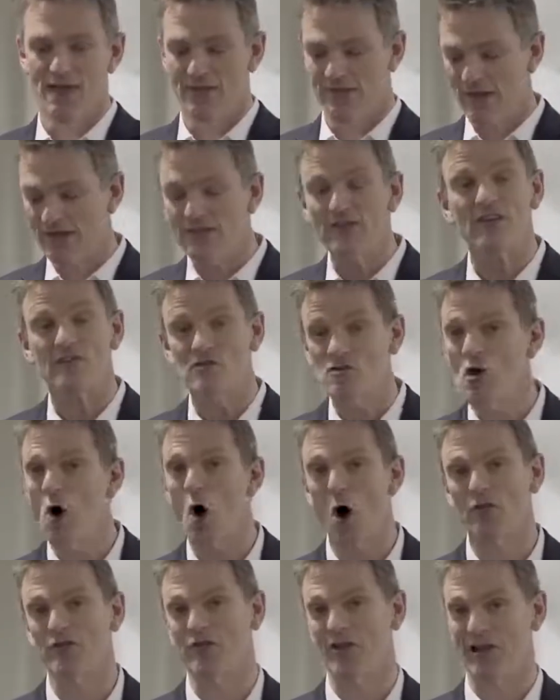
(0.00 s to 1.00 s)
This is
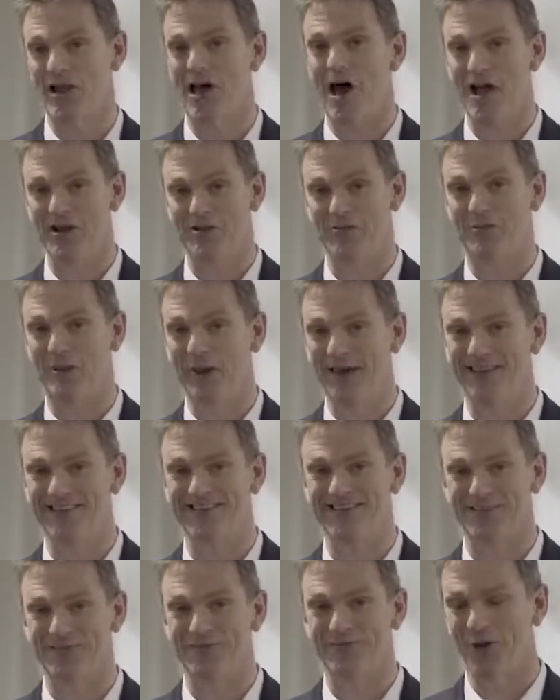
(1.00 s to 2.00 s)
not a light
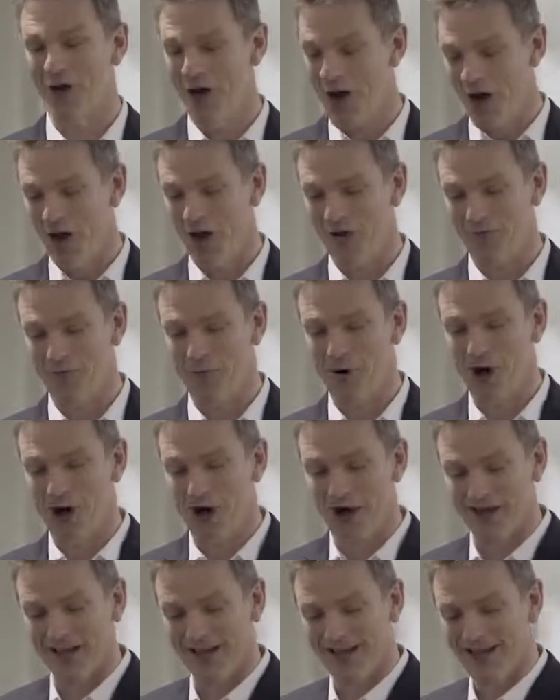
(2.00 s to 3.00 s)
piece of work.